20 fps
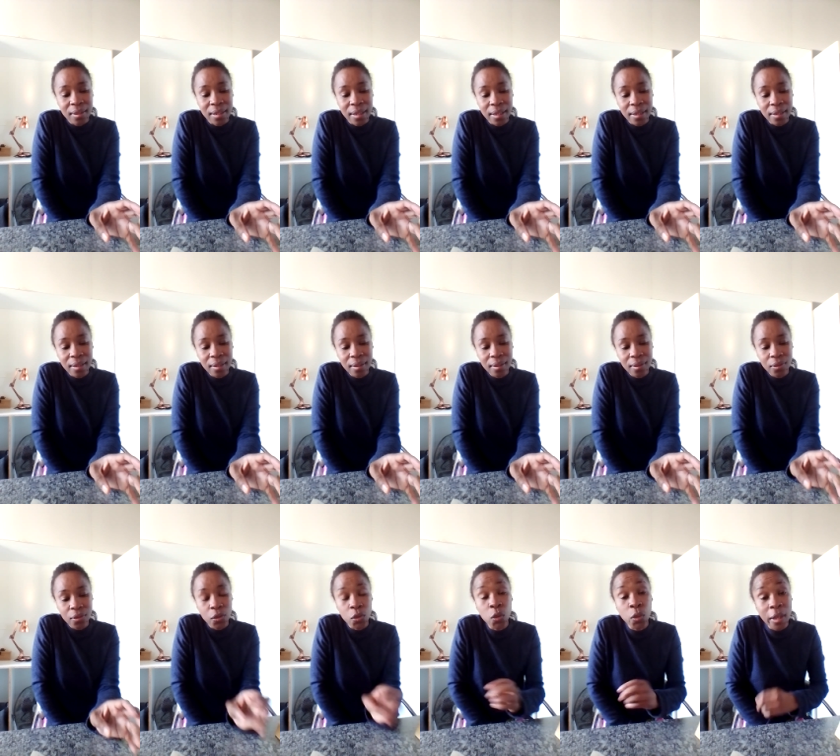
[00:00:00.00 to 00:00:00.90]

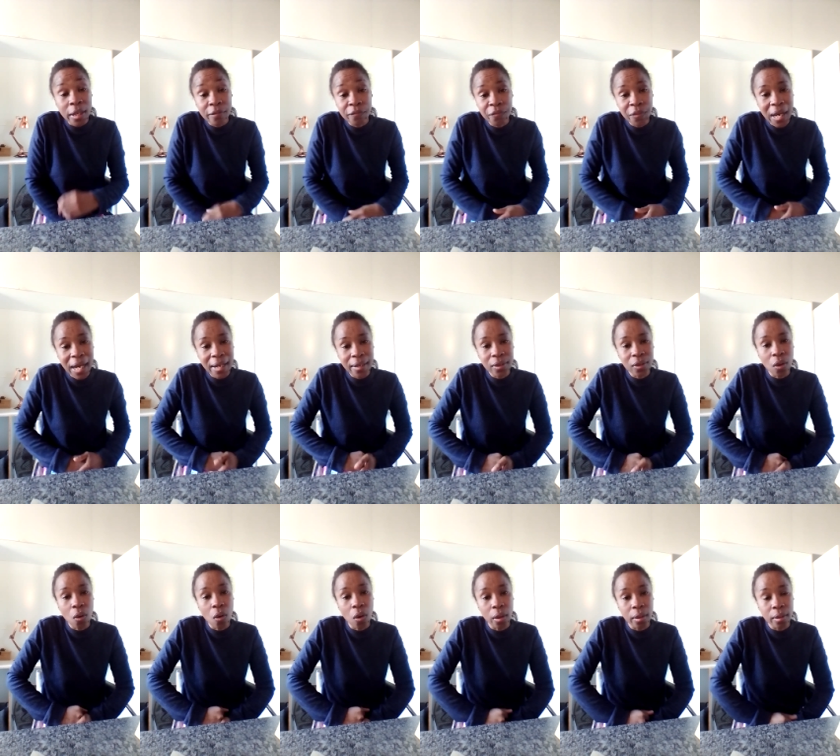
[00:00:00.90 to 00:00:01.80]
You can find
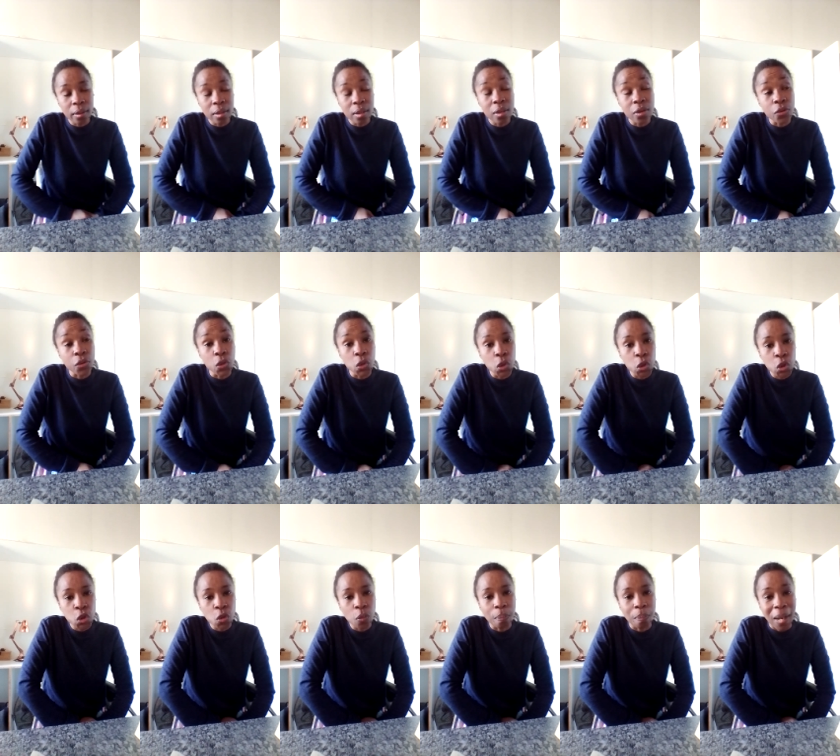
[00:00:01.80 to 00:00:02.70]
on
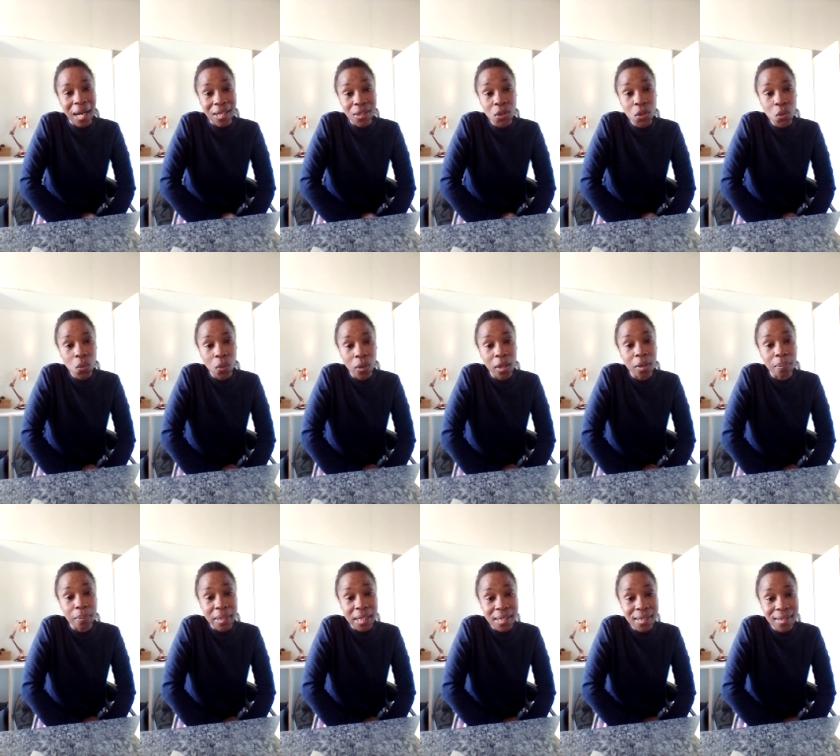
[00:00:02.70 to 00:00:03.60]
YouTube, Bantu
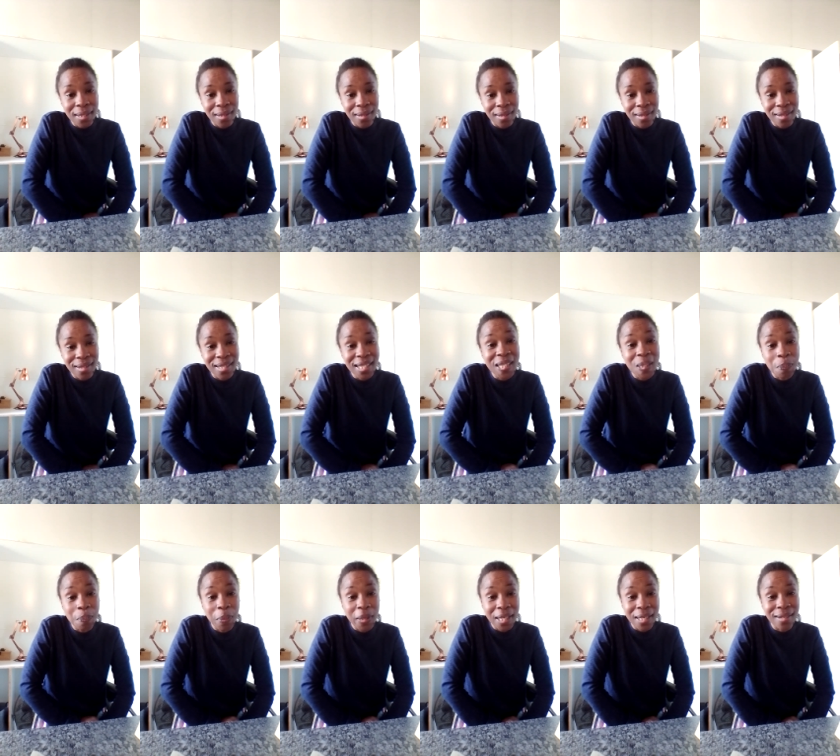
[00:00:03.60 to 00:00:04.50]
Holomisa
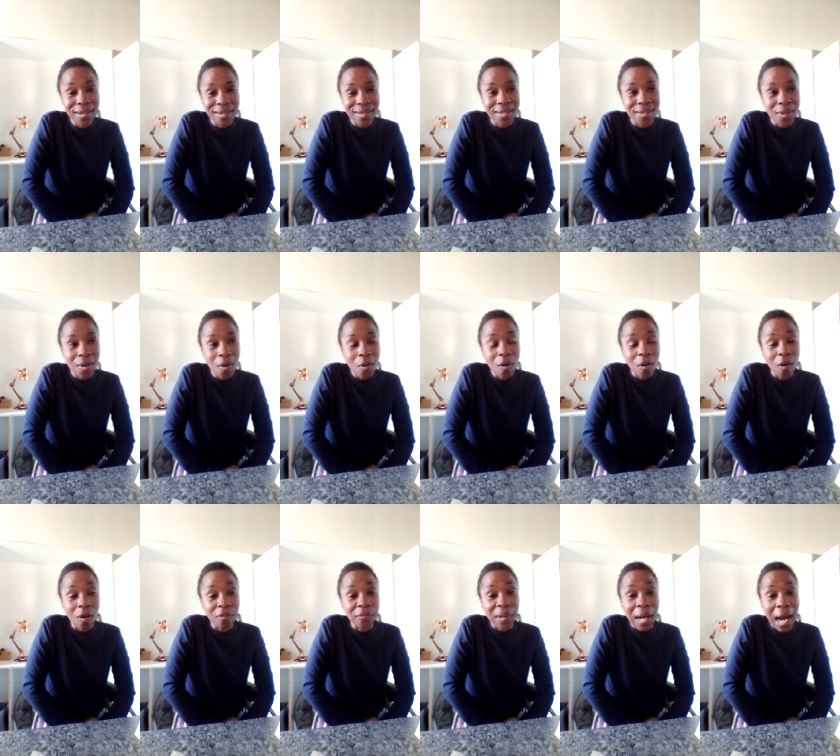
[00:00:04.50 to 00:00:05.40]
speaks
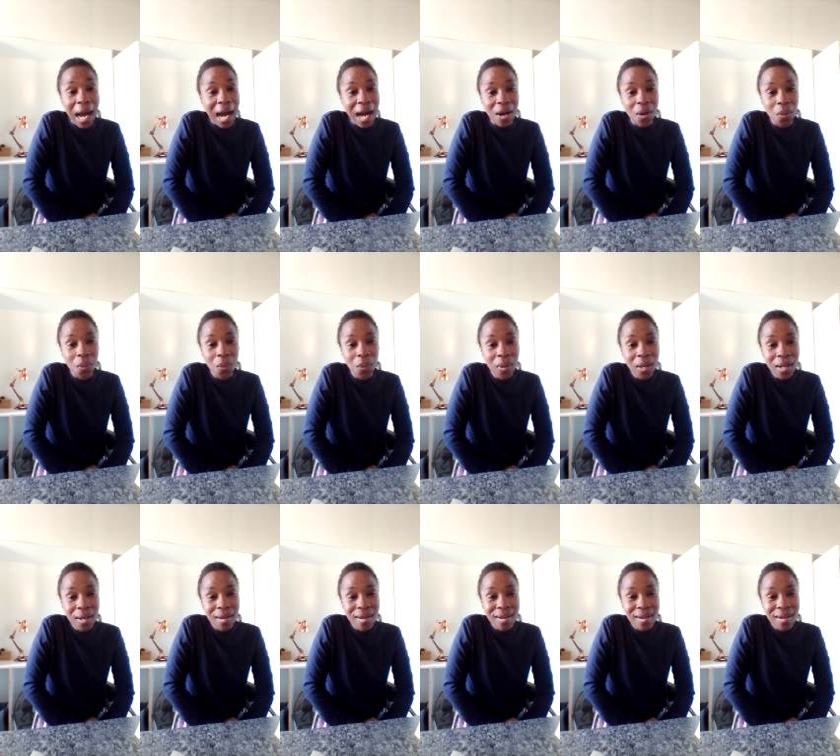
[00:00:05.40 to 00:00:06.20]
of how